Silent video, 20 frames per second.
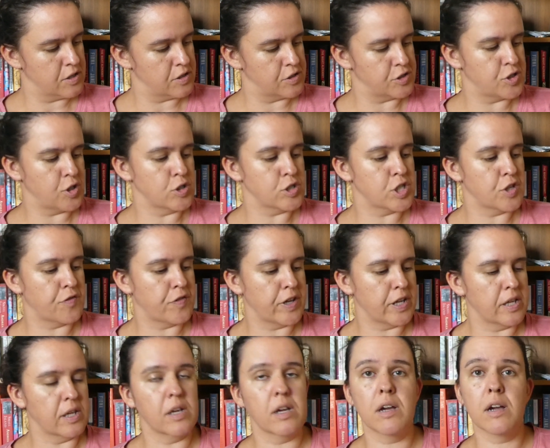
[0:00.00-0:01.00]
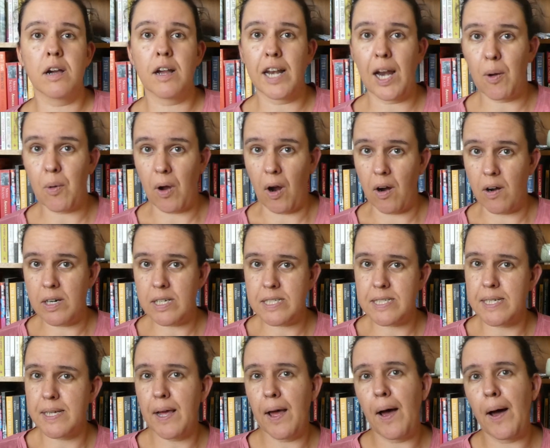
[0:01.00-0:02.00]
Josefine
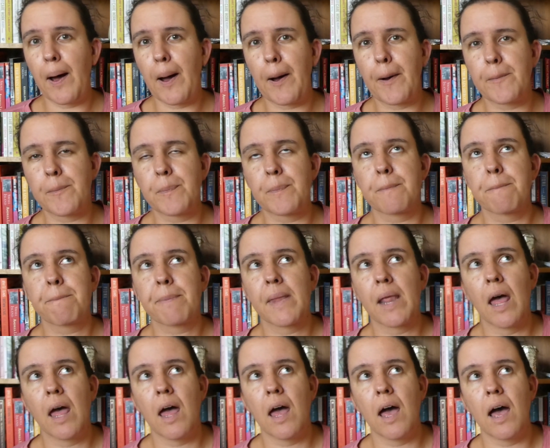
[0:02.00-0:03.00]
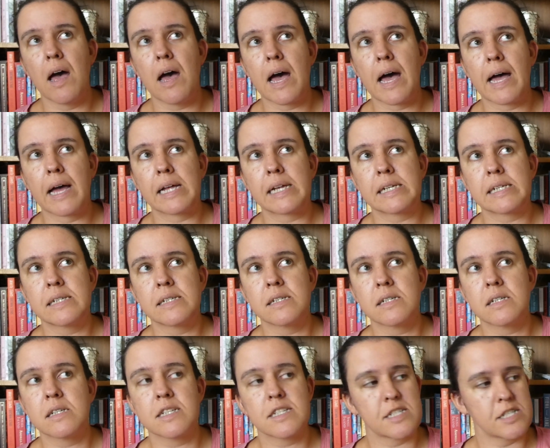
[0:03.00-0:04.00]
Klougart.
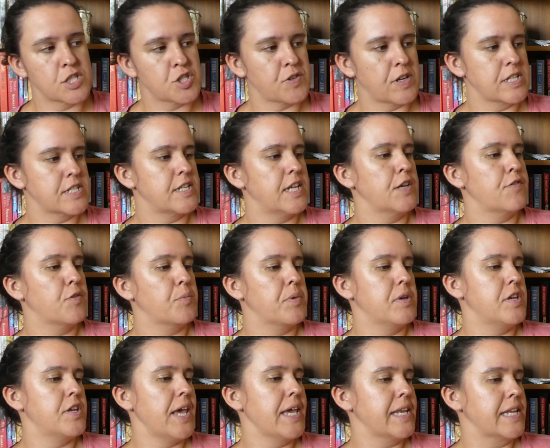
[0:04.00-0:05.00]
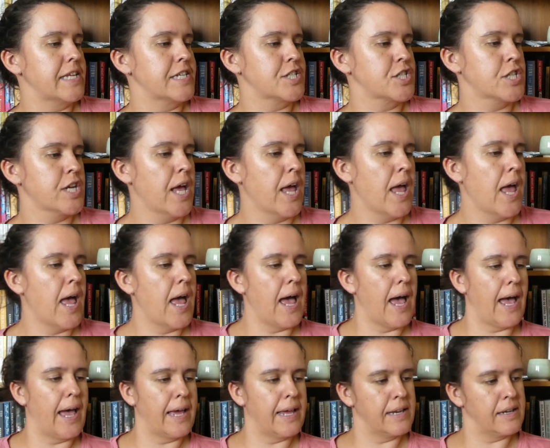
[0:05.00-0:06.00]
And this is translated from the Danish.
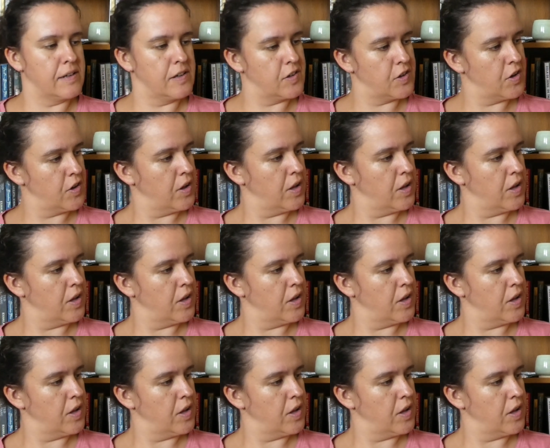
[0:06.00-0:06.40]
And